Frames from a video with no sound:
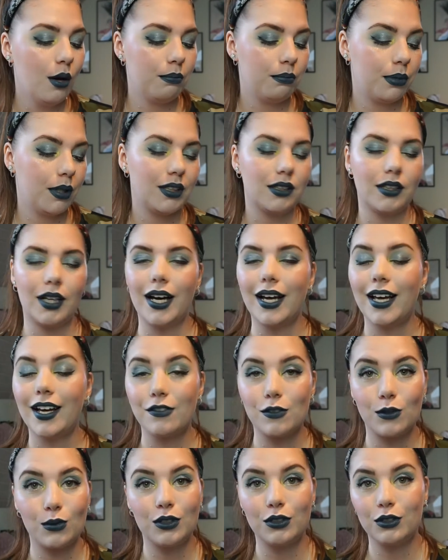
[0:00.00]
but I
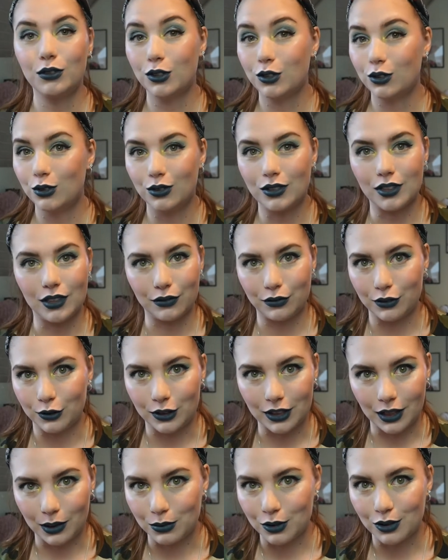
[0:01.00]
have only used it a few
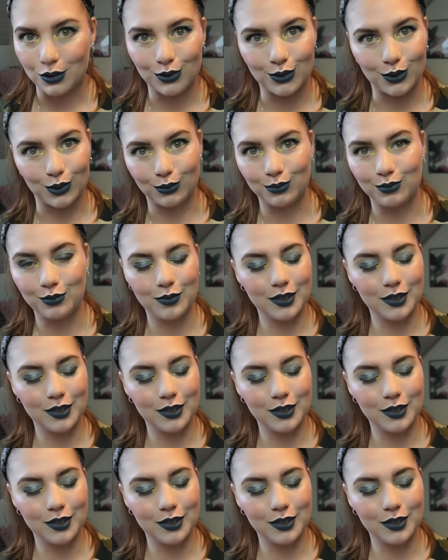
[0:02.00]
times, so